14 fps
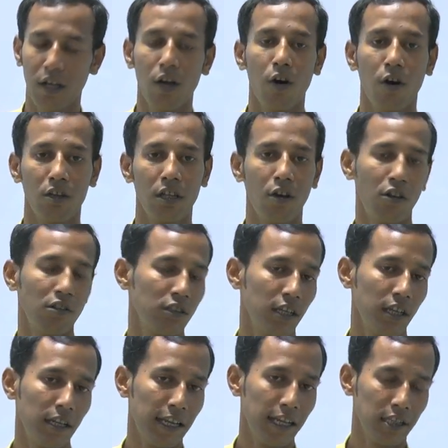or the
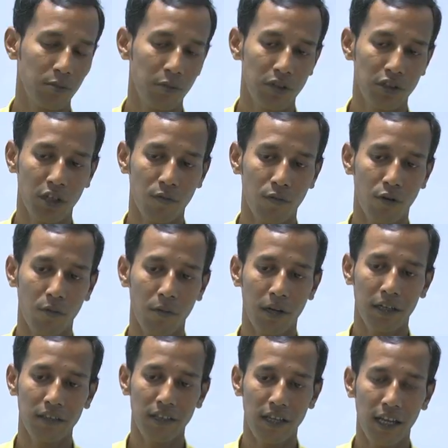logical expression for my
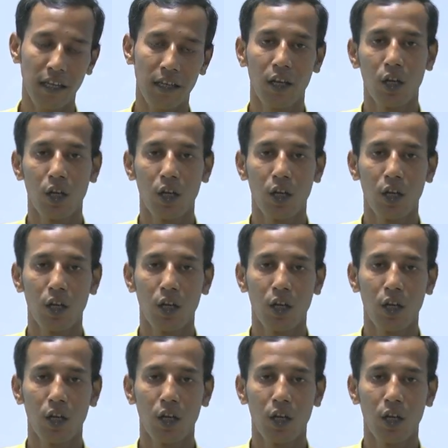design.